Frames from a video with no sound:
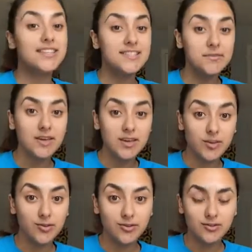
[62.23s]
nice to meet
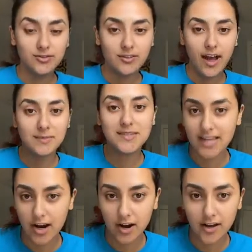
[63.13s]
you. I'm
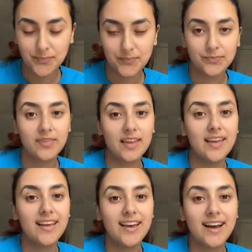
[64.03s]
Sarah.
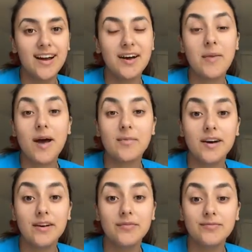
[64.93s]
I'm
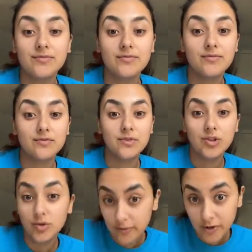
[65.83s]
a
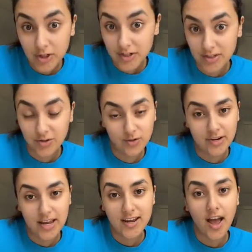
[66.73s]
university
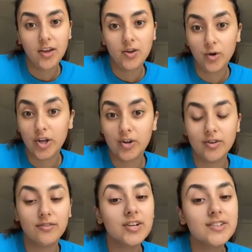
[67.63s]
student at York
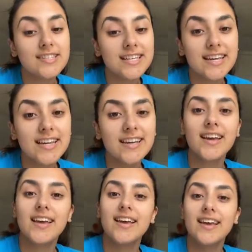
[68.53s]

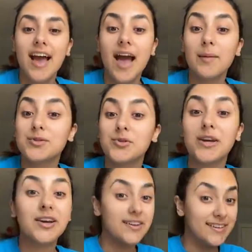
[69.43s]
University. I'm
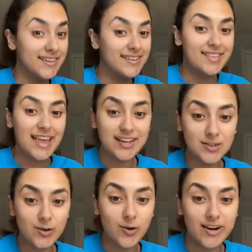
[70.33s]
doing good,
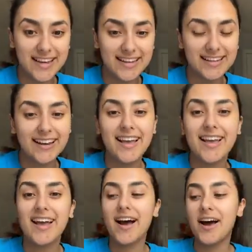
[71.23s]
thanks, Gordon.
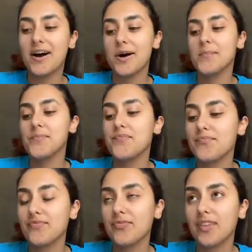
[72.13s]
So